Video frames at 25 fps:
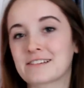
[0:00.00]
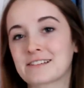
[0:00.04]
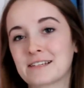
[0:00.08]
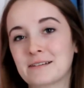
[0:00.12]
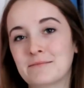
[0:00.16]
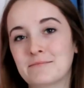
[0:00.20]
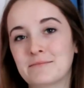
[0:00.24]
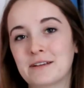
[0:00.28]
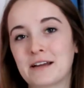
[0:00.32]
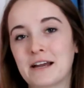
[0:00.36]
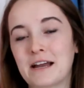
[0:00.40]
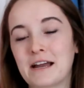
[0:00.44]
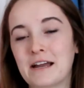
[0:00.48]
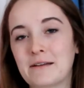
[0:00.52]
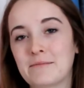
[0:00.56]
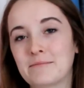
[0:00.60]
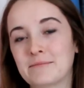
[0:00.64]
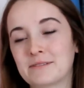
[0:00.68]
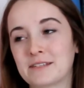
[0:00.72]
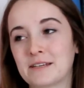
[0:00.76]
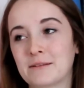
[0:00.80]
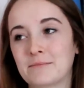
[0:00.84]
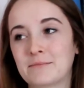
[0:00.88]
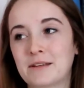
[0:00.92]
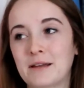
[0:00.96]

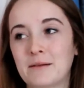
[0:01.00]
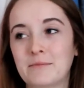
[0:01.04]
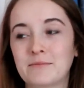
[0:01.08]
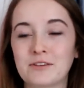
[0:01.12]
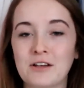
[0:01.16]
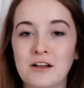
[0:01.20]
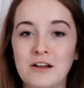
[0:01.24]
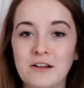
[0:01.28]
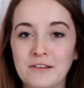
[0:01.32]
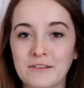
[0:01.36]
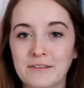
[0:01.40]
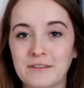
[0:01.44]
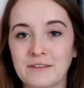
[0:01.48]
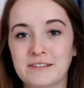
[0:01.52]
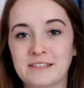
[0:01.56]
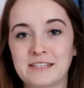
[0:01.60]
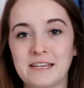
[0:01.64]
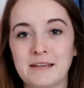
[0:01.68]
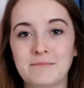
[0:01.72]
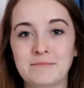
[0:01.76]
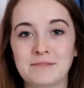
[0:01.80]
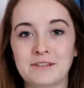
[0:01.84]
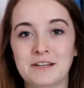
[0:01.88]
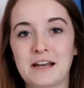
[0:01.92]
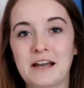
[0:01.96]
sometimes all at the
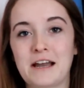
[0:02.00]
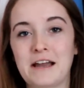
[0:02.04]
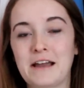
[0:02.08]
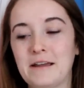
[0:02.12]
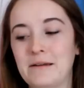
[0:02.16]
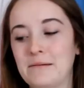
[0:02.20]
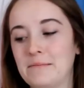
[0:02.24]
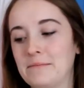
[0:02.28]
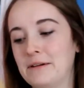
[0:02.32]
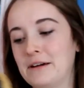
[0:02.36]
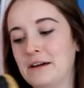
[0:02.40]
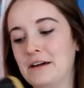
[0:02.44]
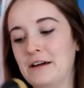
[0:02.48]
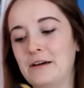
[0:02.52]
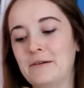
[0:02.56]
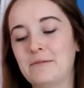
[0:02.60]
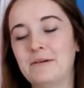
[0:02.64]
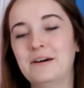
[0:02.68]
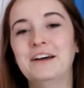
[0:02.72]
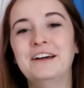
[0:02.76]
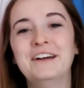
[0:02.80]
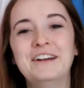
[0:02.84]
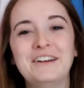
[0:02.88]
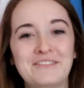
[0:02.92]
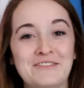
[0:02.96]
same time.
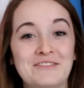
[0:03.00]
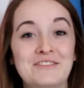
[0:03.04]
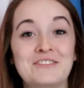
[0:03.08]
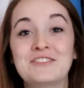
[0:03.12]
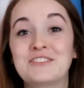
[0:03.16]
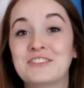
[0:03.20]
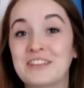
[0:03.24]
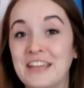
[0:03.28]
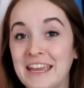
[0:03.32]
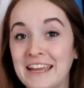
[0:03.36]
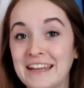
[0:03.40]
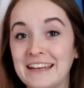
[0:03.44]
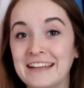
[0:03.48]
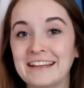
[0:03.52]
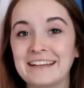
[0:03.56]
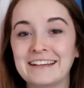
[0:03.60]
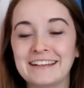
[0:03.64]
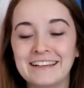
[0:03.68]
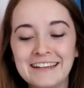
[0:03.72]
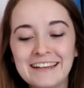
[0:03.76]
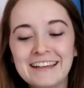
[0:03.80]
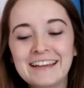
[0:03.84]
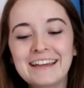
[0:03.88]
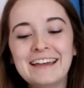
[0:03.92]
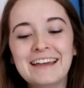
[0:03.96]
I'm
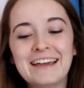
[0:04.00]
kidding.